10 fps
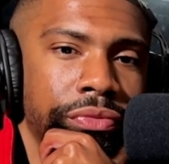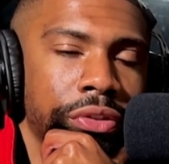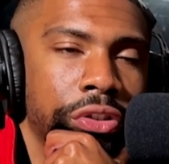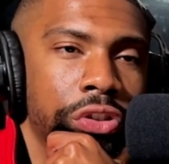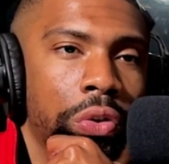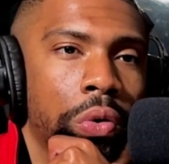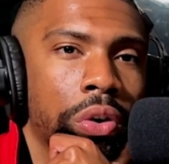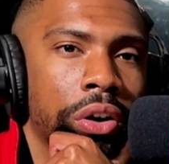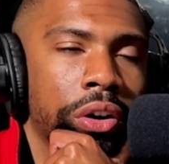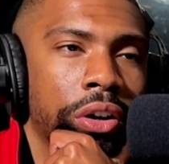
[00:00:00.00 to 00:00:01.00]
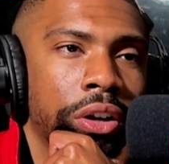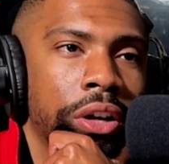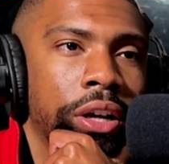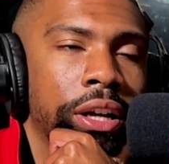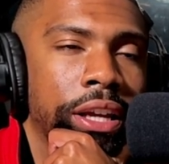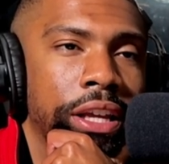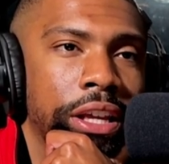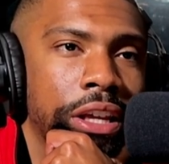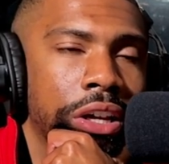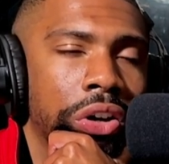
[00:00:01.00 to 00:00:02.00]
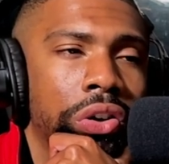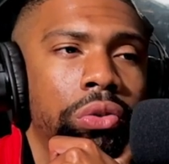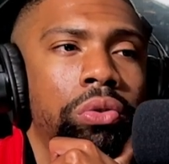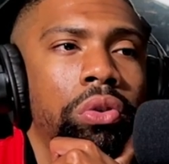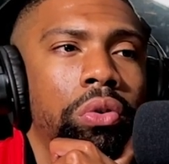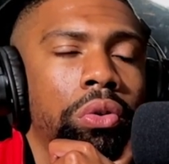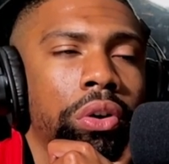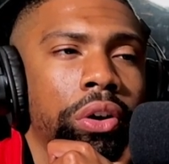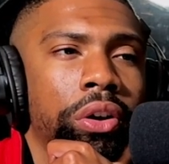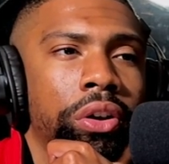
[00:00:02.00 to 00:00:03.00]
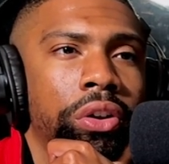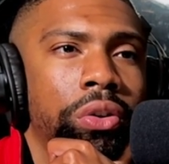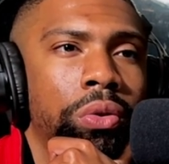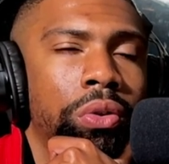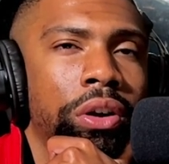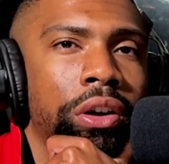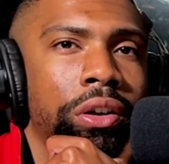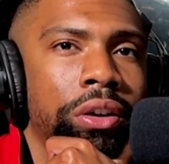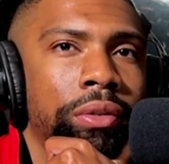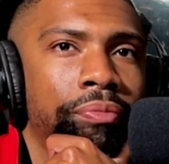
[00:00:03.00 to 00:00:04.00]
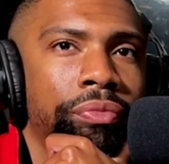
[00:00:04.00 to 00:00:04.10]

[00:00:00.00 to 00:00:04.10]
your ego or your